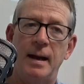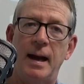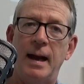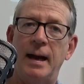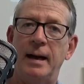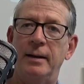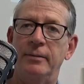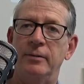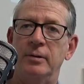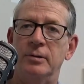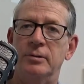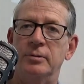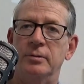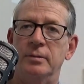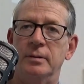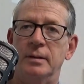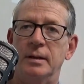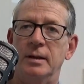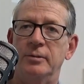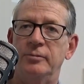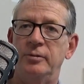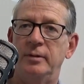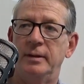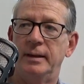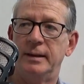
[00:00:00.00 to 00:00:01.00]
either to a
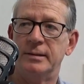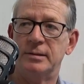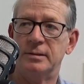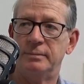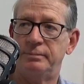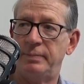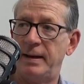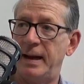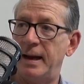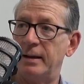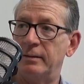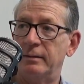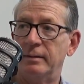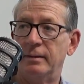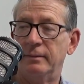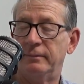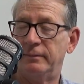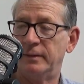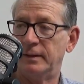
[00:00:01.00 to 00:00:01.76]
country like Japan or the